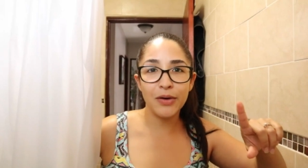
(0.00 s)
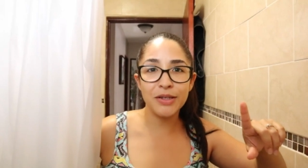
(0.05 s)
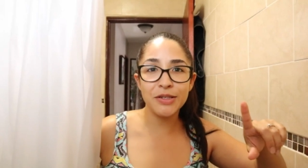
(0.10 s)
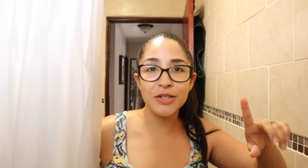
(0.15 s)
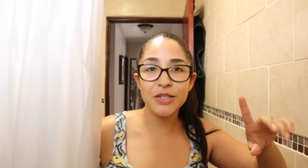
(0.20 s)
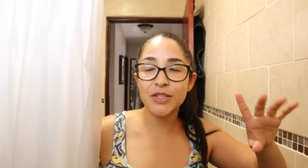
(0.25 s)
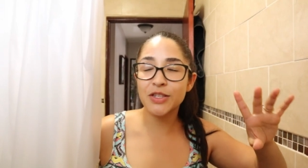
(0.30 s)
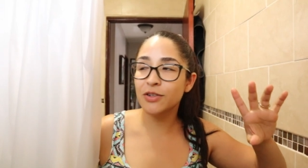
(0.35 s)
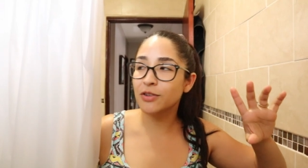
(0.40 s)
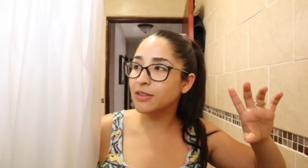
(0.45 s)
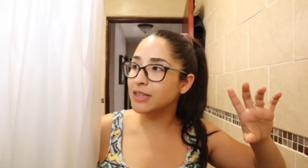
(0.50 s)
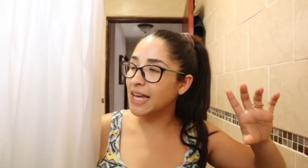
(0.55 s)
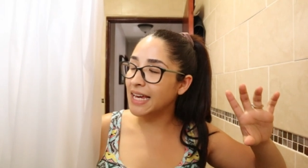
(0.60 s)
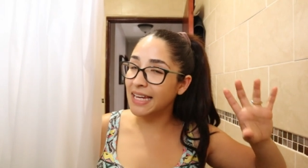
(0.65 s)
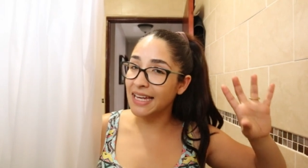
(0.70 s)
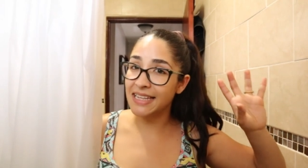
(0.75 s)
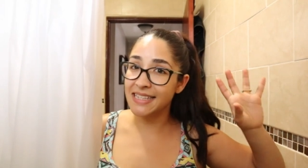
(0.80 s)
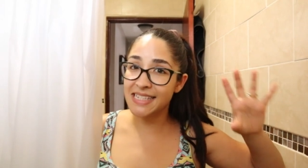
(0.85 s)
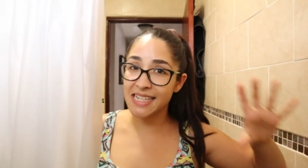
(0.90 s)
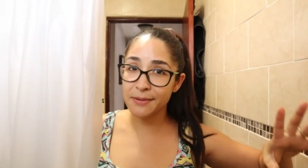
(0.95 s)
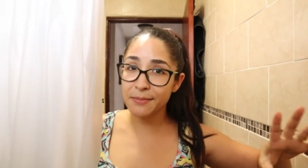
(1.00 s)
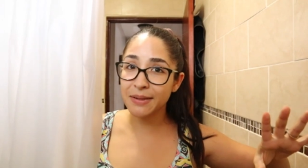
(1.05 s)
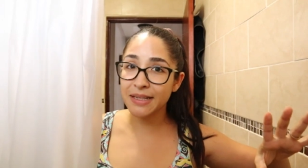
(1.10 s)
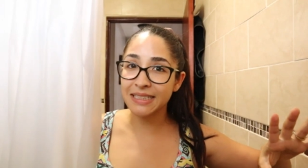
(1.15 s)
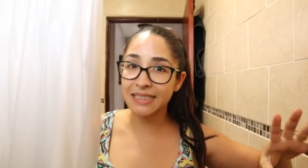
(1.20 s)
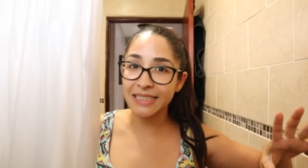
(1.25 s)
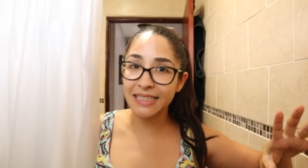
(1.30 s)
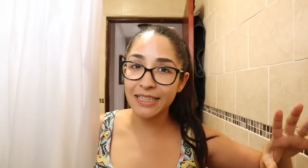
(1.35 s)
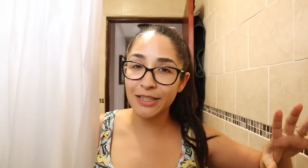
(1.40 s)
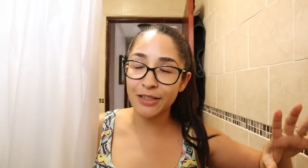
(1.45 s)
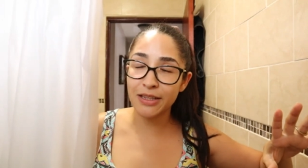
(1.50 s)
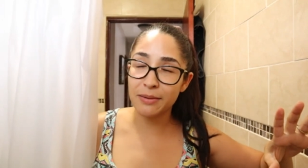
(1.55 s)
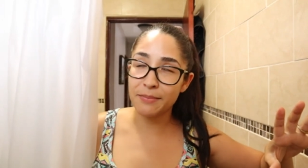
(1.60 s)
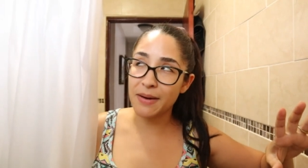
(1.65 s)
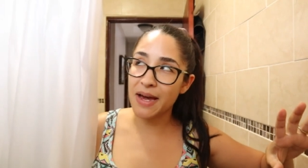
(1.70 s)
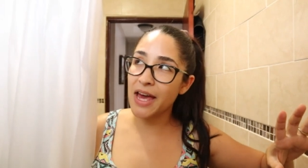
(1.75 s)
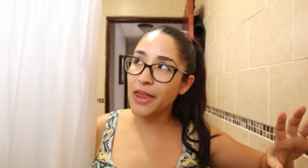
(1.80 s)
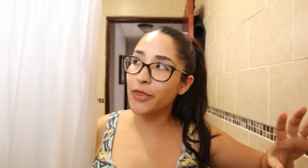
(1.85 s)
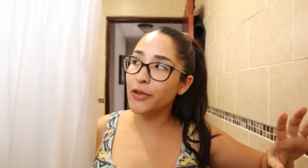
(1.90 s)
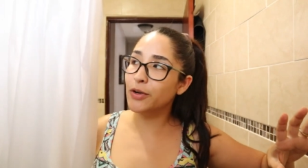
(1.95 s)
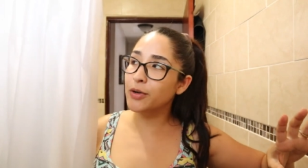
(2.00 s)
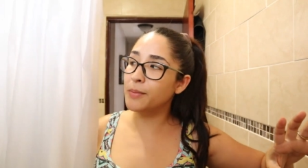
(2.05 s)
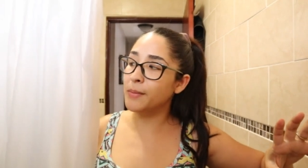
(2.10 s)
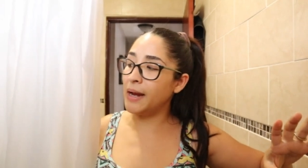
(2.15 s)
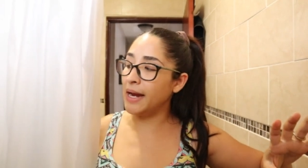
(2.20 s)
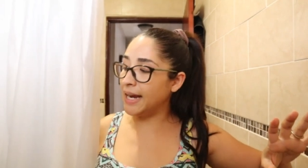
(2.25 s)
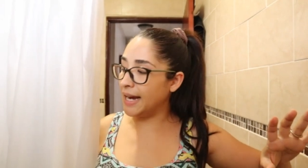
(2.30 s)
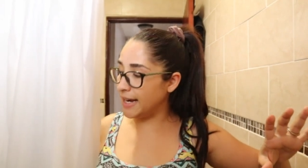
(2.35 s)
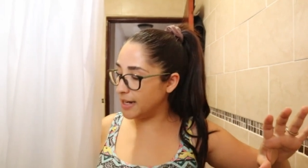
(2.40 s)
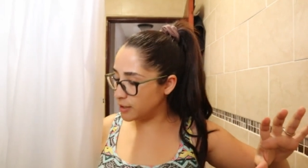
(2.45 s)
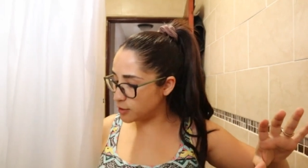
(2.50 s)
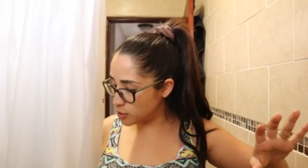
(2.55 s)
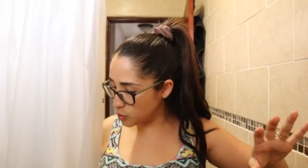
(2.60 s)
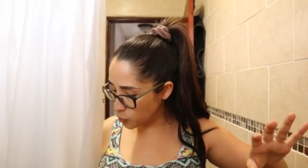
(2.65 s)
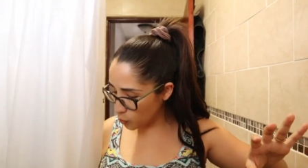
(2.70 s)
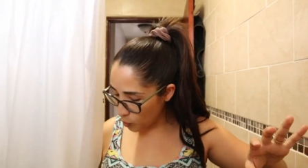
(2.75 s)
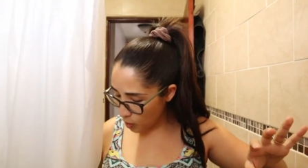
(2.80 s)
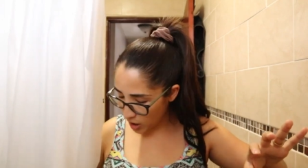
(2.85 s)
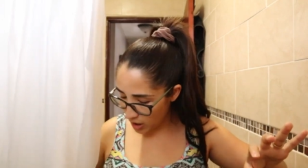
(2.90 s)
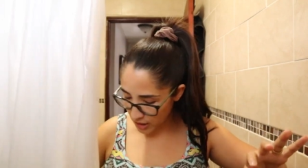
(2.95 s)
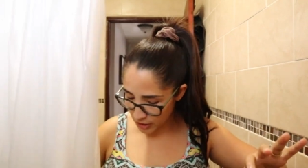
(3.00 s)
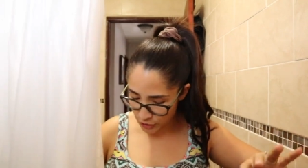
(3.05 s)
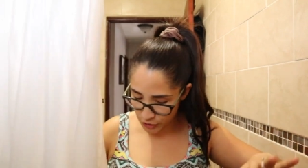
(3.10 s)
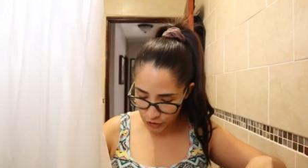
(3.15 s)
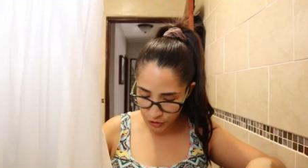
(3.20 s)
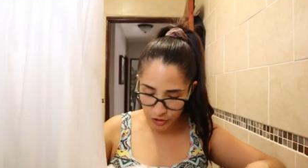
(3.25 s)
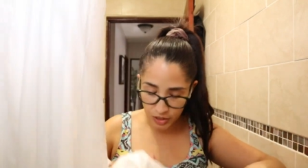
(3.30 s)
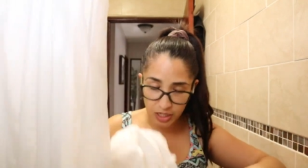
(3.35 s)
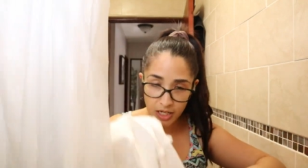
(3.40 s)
going to do like a deep clean on the bathroom and I need to wash